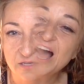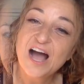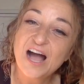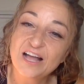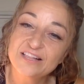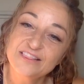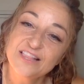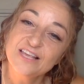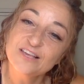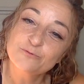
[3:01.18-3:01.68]

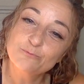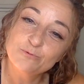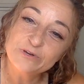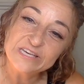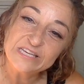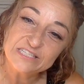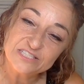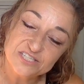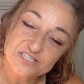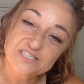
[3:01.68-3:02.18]
I think
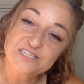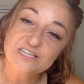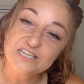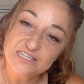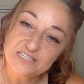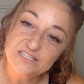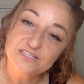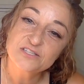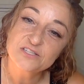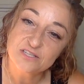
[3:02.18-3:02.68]
we just
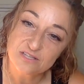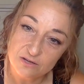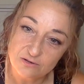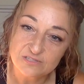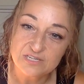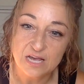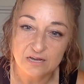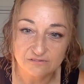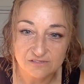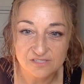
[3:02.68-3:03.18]
need to slow
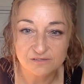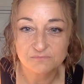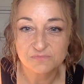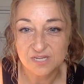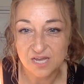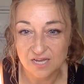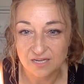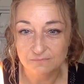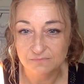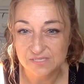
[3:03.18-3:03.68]
down
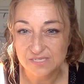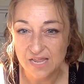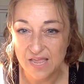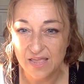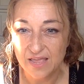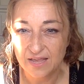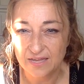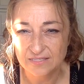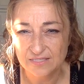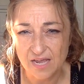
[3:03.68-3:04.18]
sometimes,
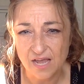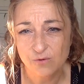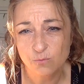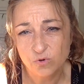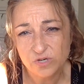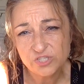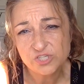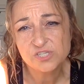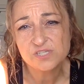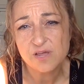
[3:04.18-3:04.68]
and I
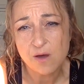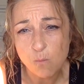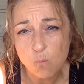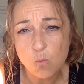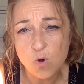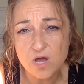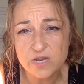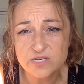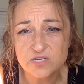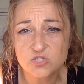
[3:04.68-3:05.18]
wish
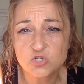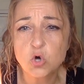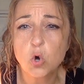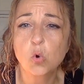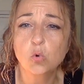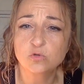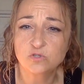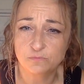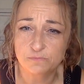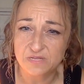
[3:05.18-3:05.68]
someone
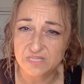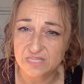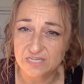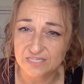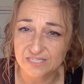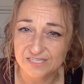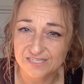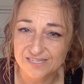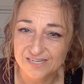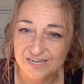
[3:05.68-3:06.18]
told me
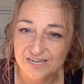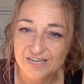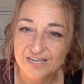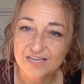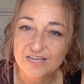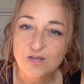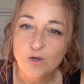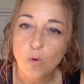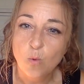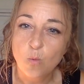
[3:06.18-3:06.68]
this
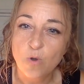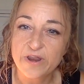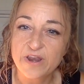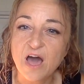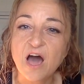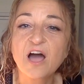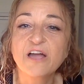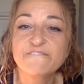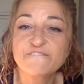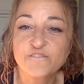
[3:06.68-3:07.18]
when
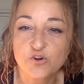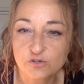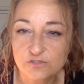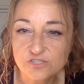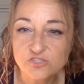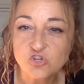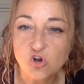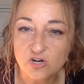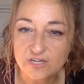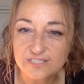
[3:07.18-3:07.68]
I first
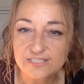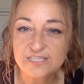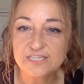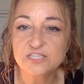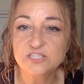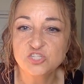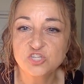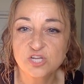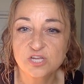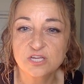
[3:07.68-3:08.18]
started
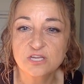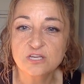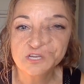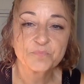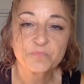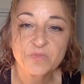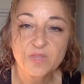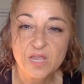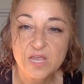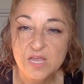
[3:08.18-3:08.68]
teaching.
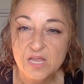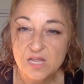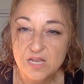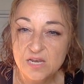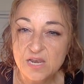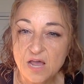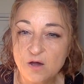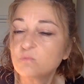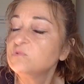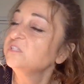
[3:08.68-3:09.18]

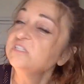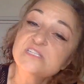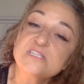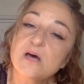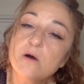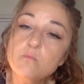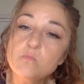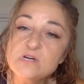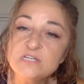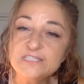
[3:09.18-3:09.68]
Now, when
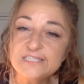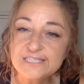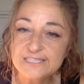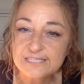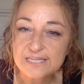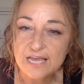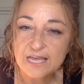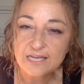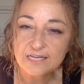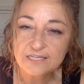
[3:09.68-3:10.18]
someone
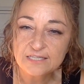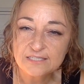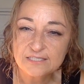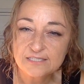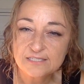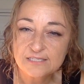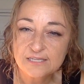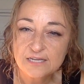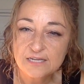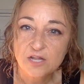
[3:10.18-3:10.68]

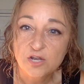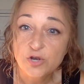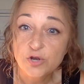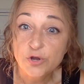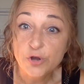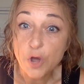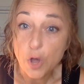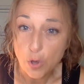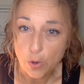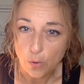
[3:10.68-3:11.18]
says
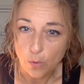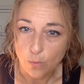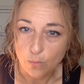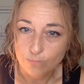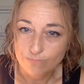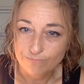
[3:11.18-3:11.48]
no,